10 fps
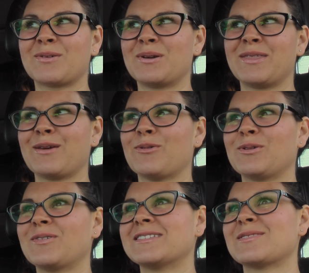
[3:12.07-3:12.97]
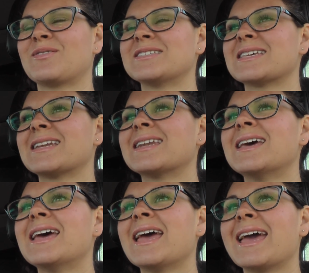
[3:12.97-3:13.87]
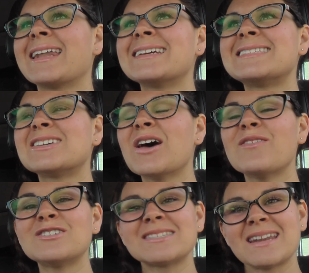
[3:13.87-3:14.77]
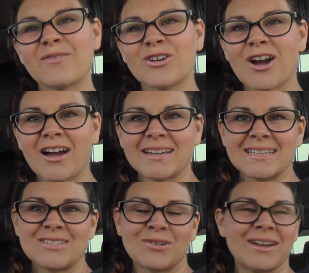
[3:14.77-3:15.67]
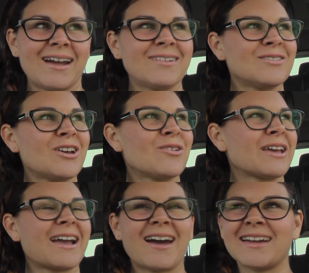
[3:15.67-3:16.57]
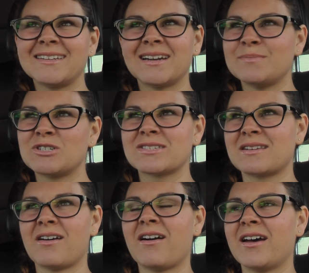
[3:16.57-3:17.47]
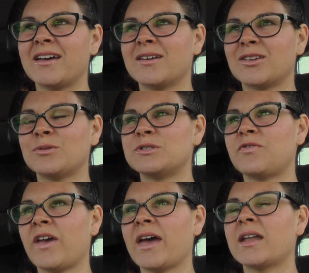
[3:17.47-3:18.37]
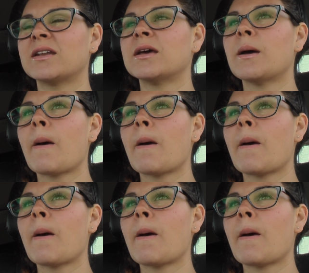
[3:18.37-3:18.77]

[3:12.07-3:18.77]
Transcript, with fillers: one of the only ones that wasn't. And I still have just never gotten into it. I don't know, like I, I'm just not a huge fan.